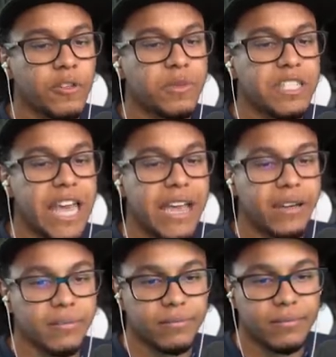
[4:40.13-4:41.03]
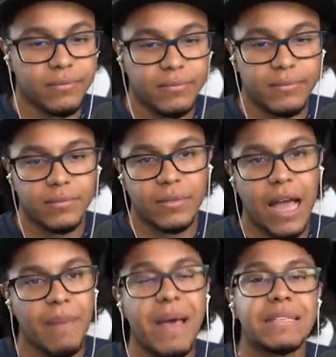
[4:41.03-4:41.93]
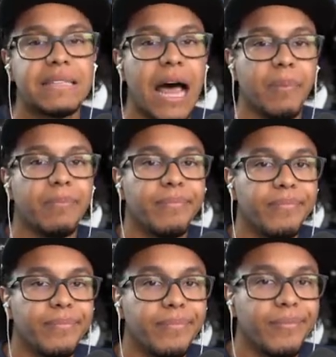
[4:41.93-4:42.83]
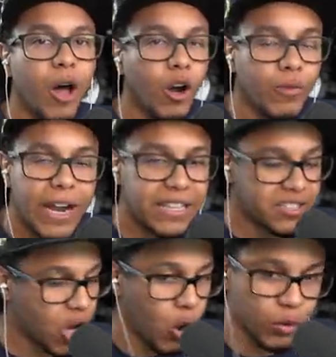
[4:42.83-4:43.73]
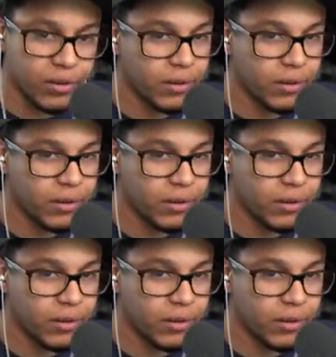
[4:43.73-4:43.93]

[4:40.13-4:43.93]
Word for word: mistake. I messed up already. Sold.